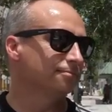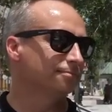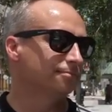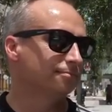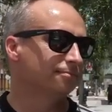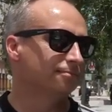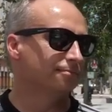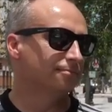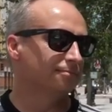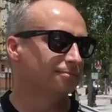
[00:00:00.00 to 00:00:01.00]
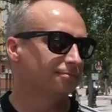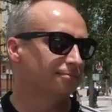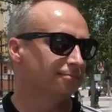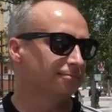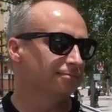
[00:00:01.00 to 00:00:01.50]

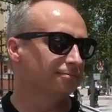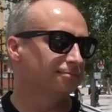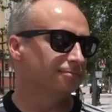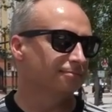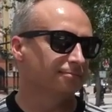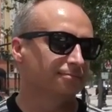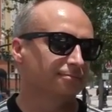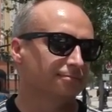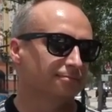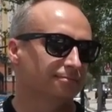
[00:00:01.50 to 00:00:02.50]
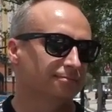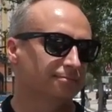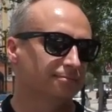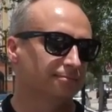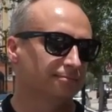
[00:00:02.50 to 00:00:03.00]

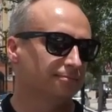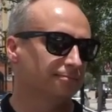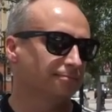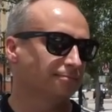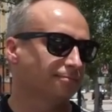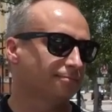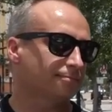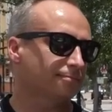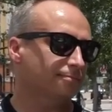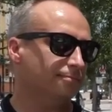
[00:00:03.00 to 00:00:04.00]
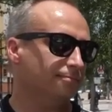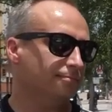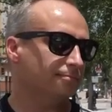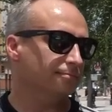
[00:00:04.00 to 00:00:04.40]
(silent)